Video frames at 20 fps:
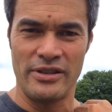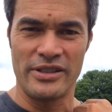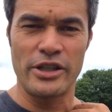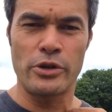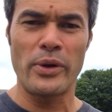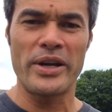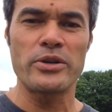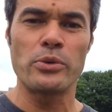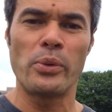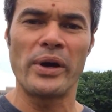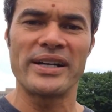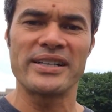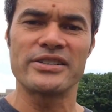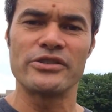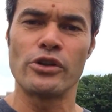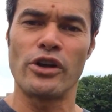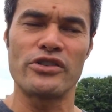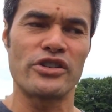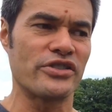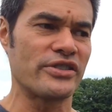Situational awareness
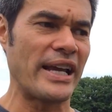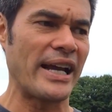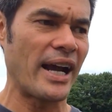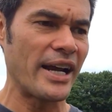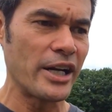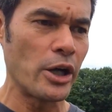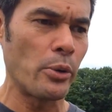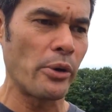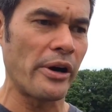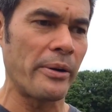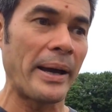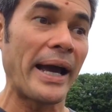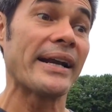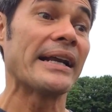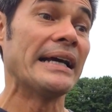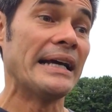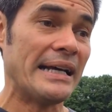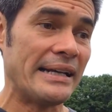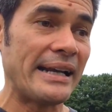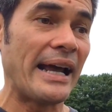is not just saying, I know where I'm
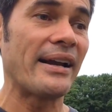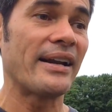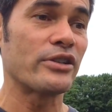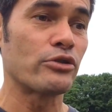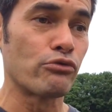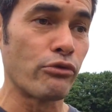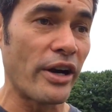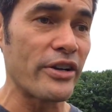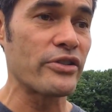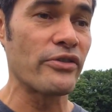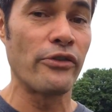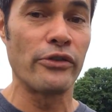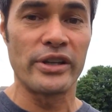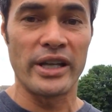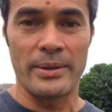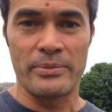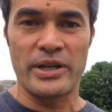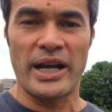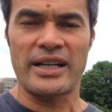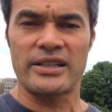at, now let's rush for
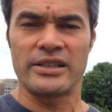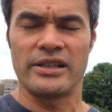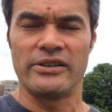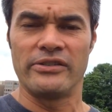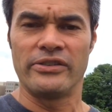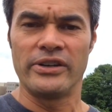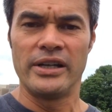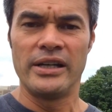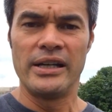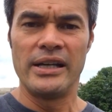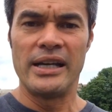the objective.